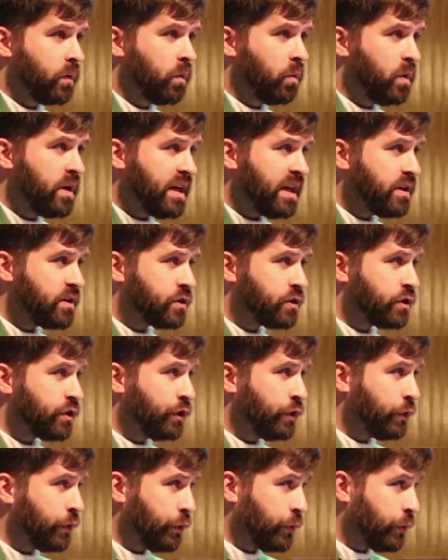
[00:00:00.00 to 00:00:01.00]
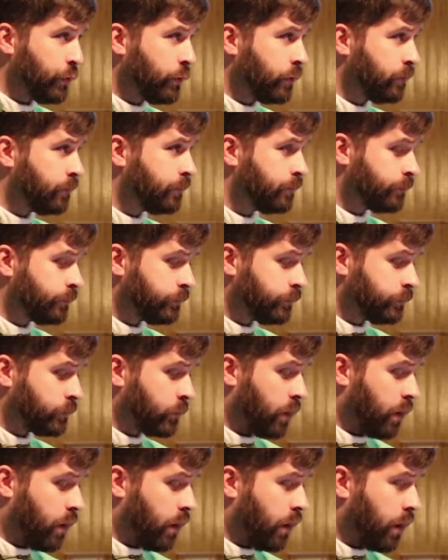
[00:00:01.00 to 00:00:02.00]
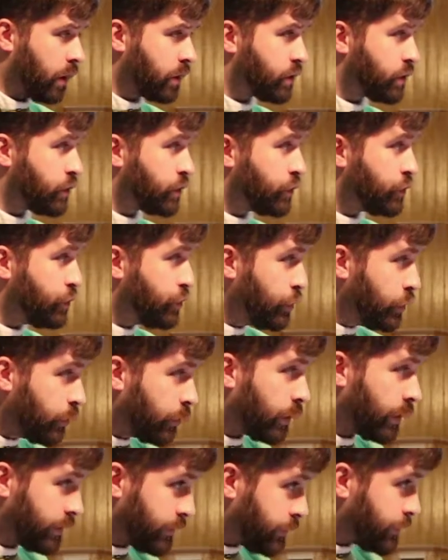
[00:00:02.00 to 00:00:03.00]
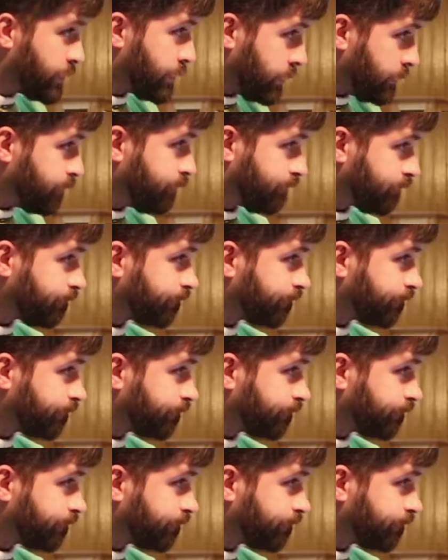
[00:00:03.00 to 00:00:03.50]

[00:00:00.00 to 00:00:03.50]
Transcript: We too are stewards.